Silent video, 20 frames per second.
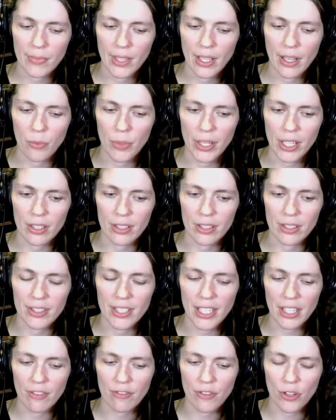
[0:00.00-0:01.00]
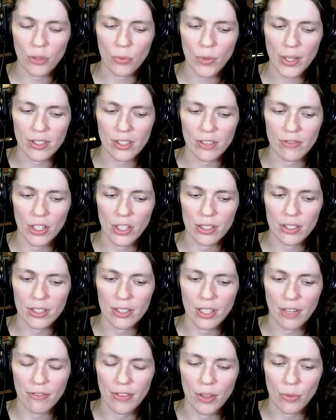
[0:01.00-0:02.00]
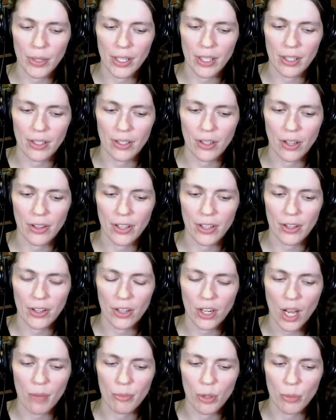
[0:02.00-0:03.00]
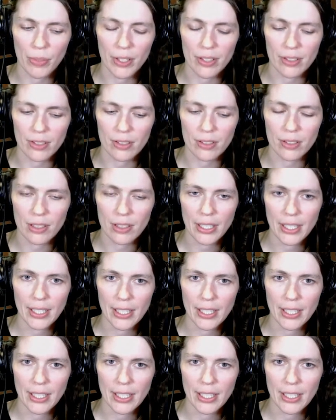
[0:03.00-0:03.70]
And we can dig for the rest of our stuff that we need, all the other combo pieces.